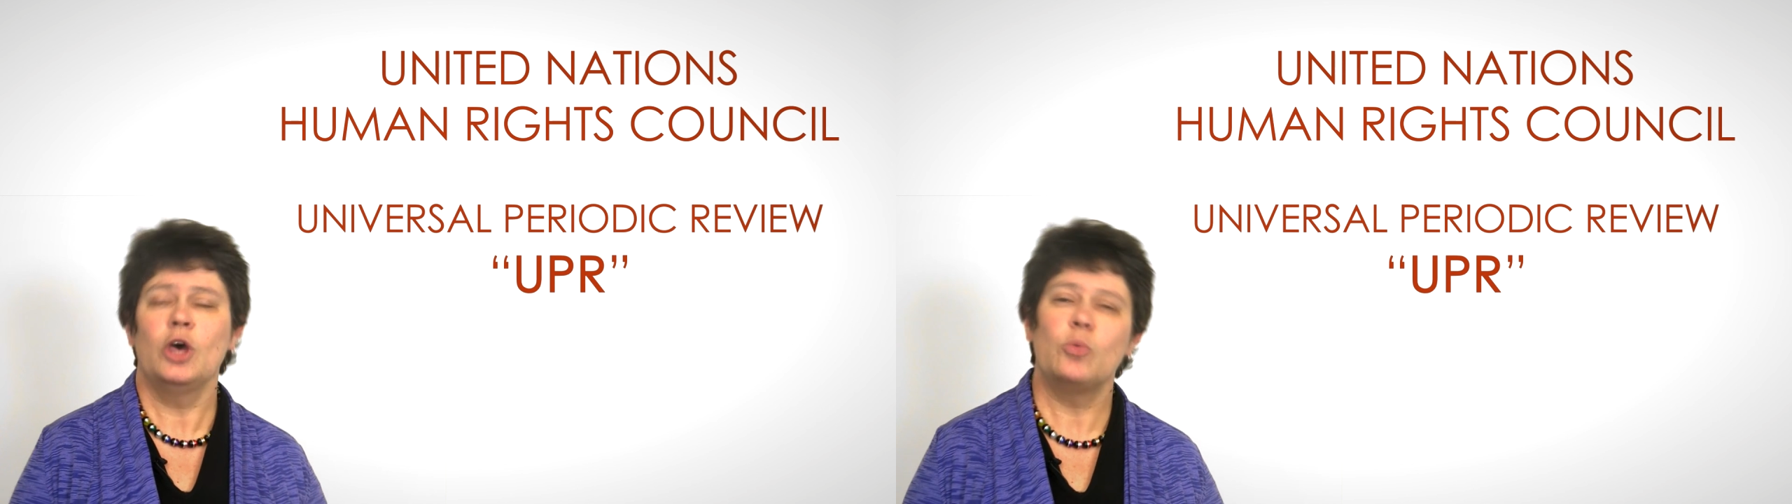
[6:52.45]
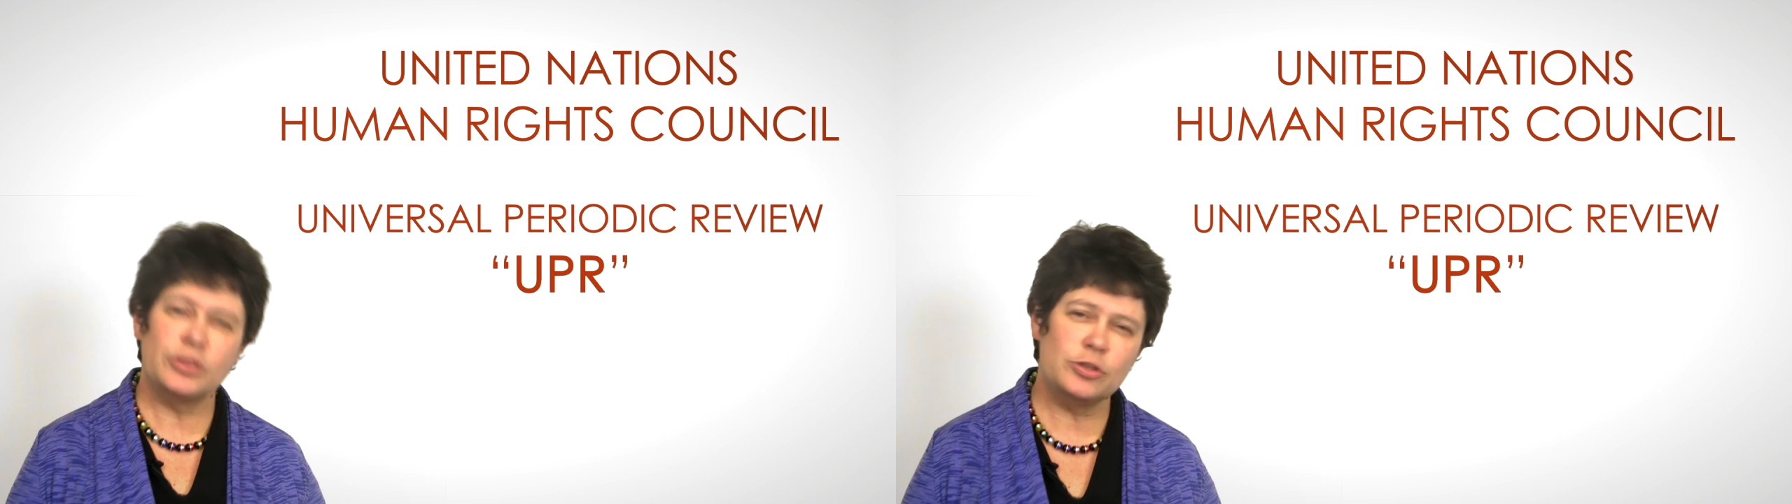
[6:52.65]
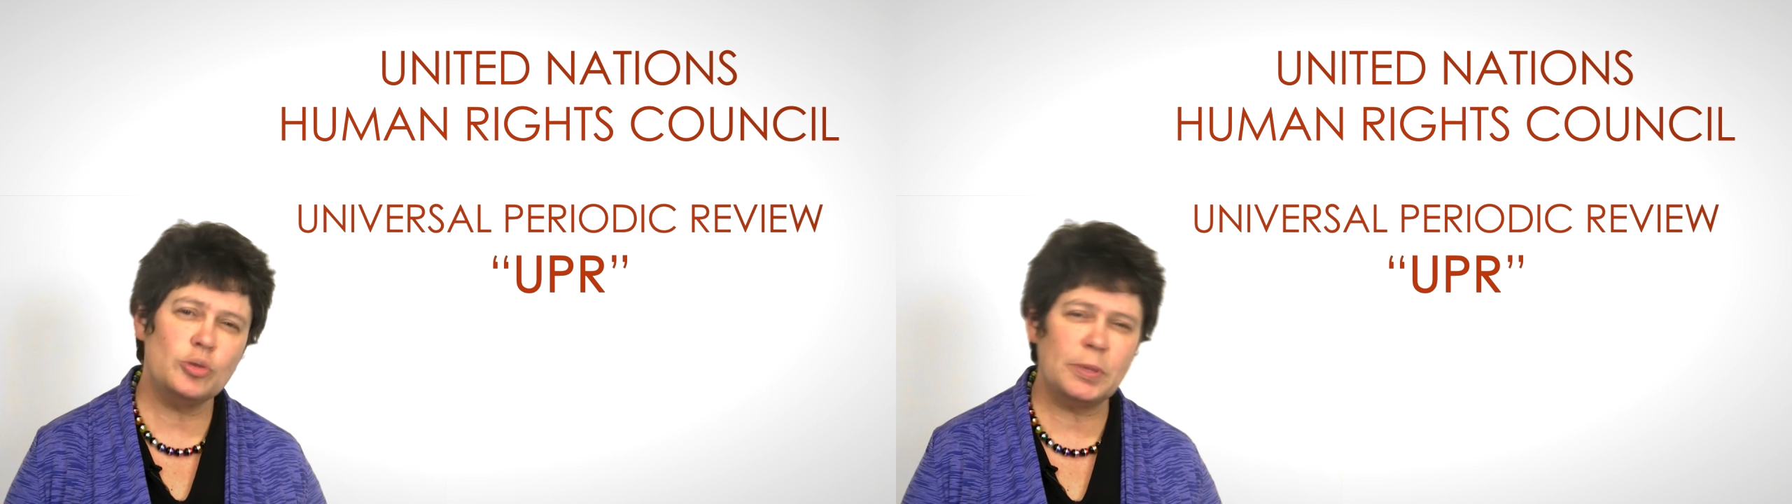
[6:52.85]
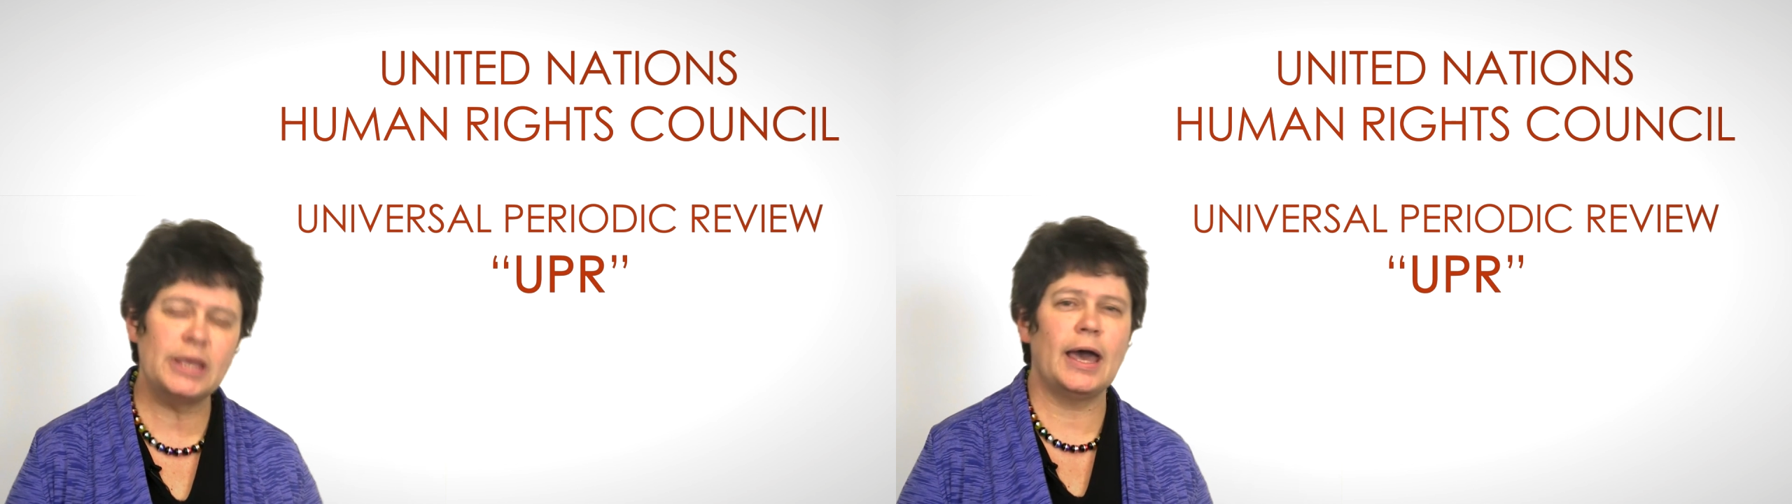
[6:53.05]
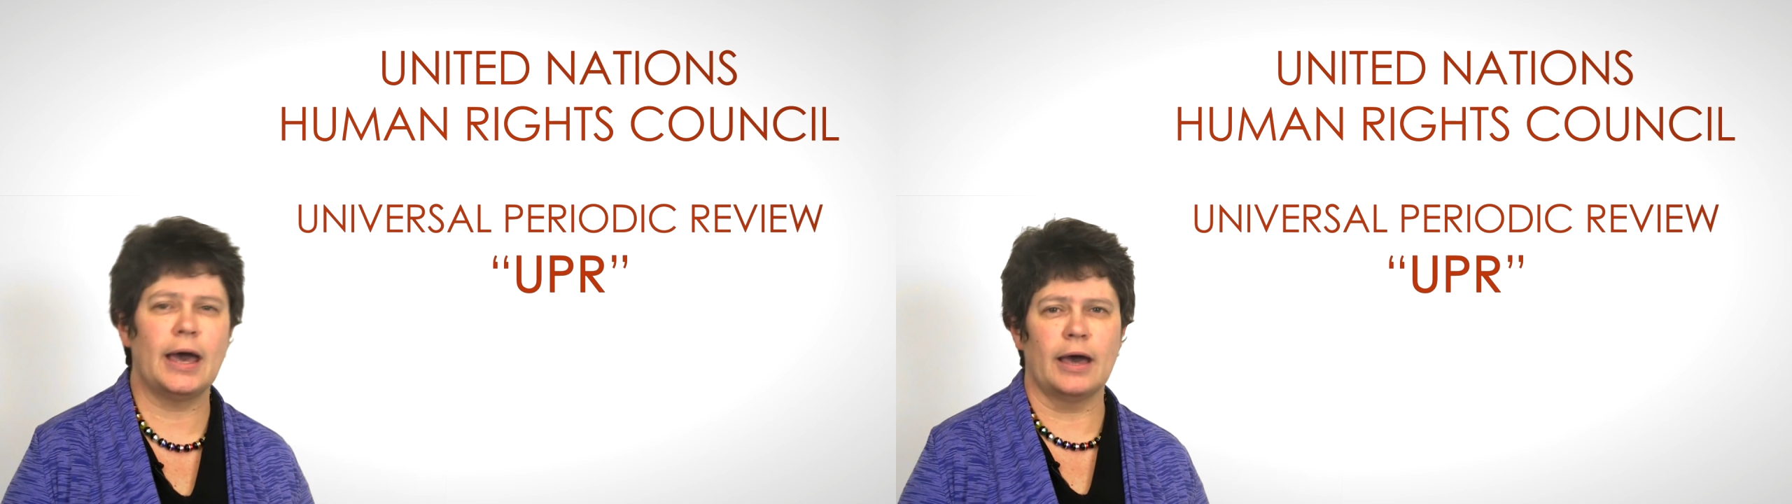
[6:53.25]
With
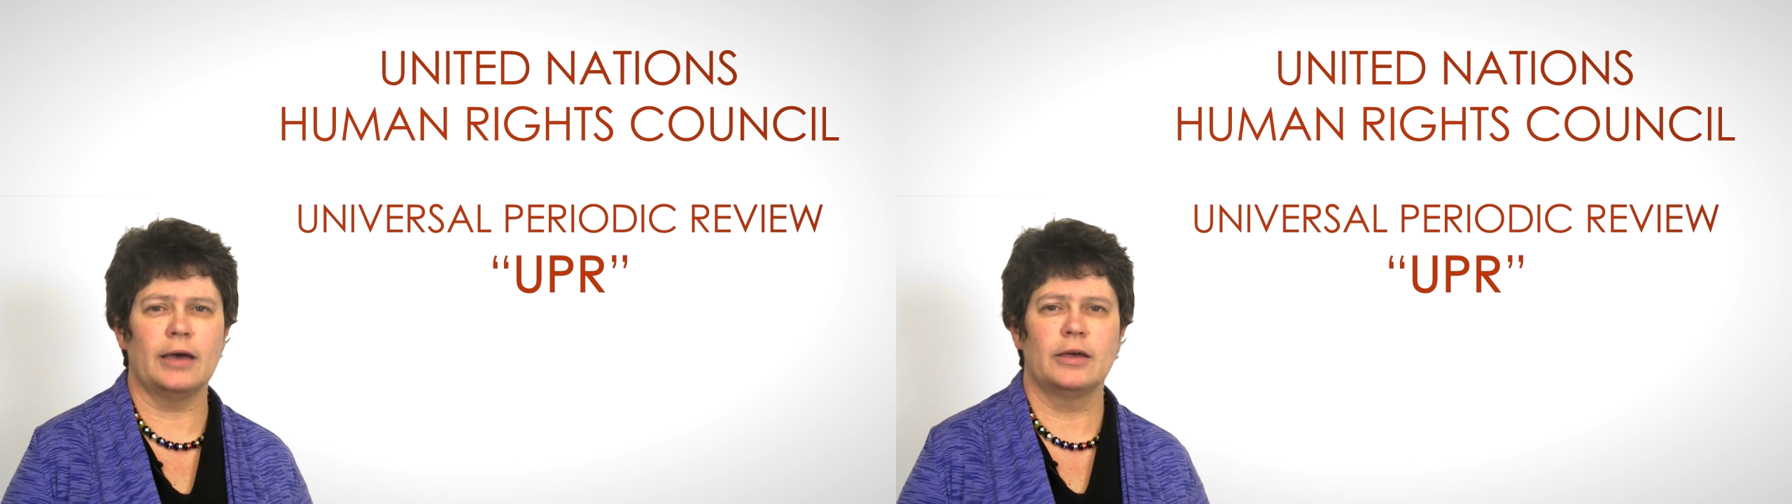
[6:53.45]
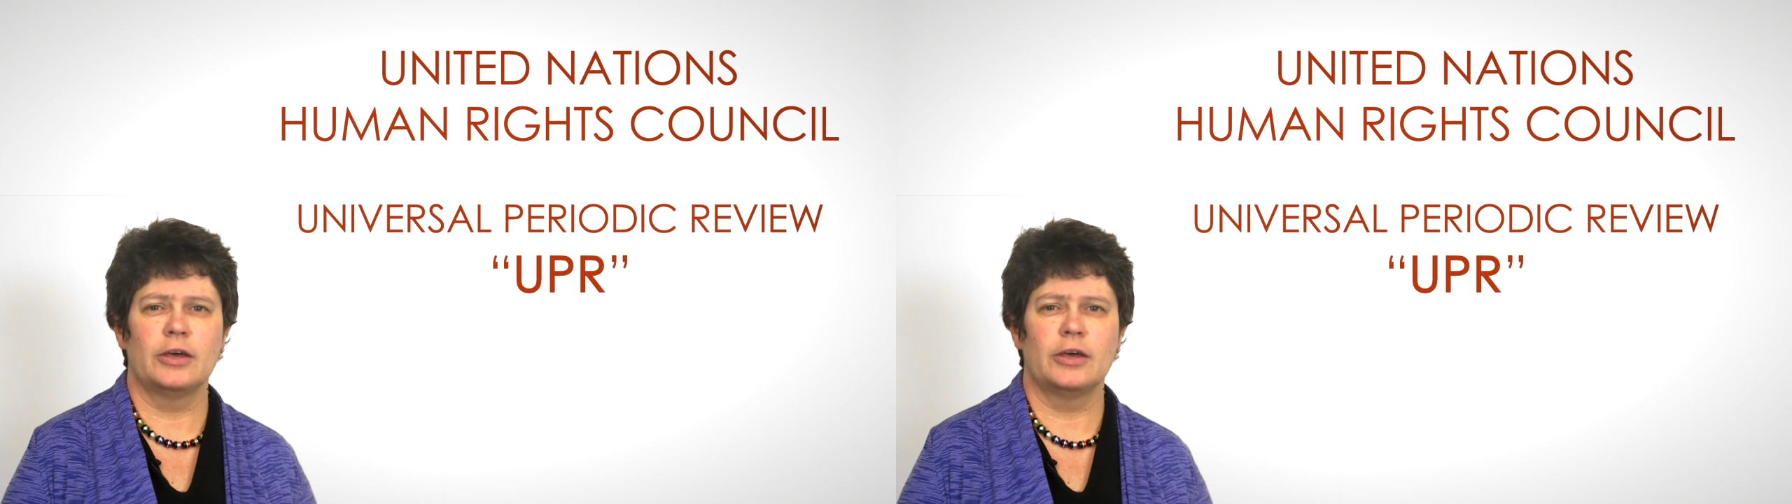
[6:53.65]
UPR,